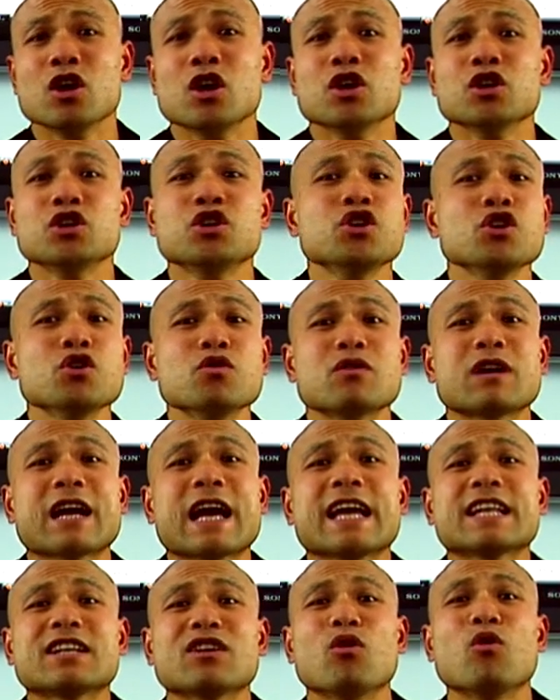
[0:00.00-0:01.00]
you
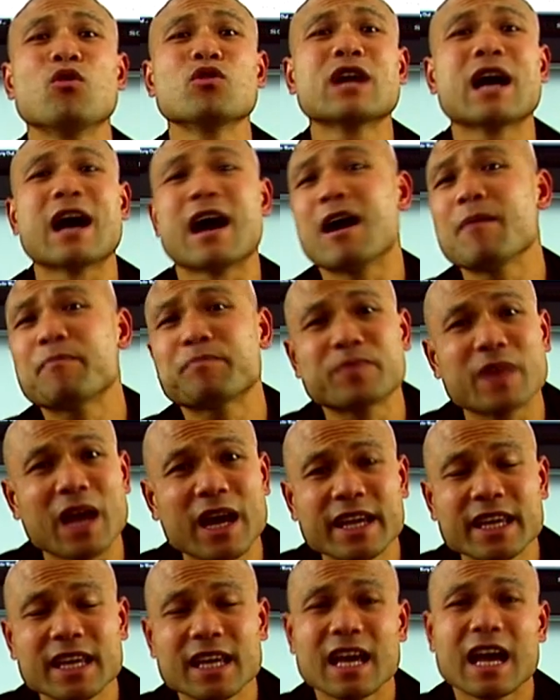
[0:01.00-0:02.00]
get all the
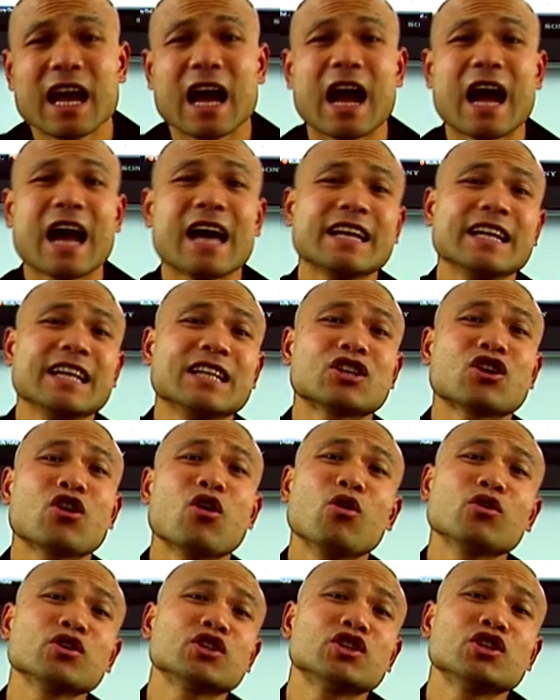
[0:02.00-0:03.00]
update and it
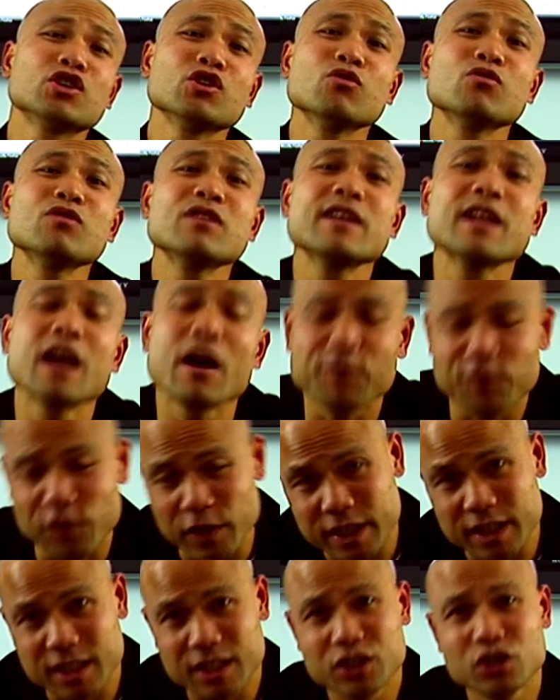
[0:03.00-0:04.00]
costs you
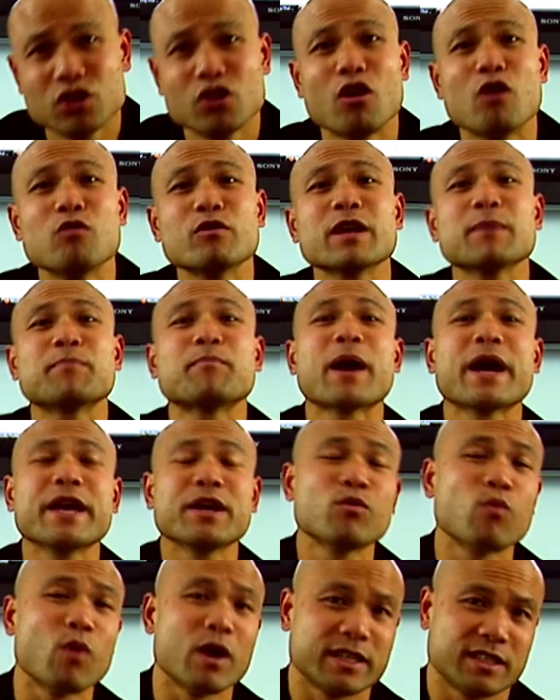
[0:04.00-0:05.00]
nothing. You only pay
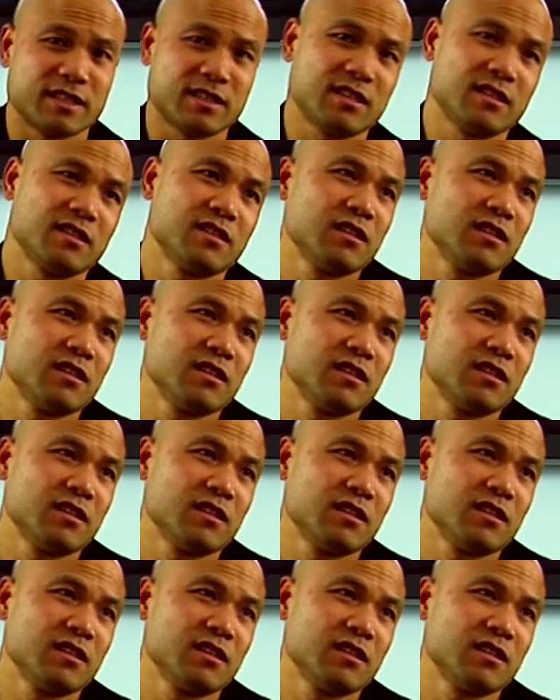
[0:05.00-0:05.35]
once.